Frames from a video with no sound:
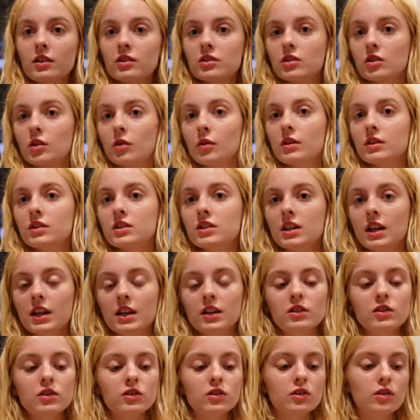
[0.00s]
So it
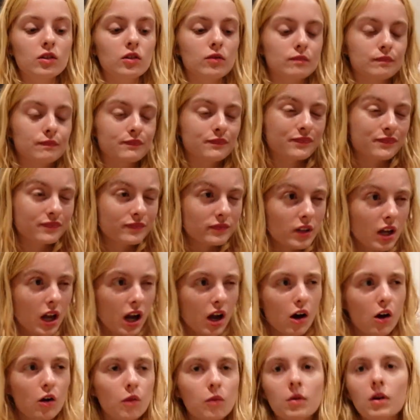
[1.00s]
says to,
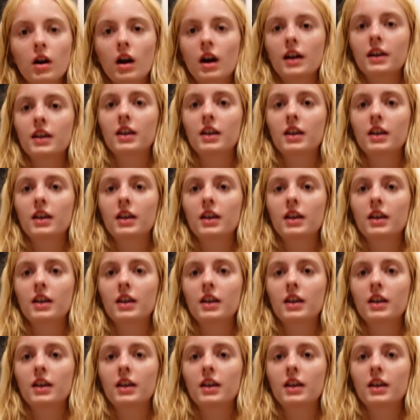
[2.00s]
oh, I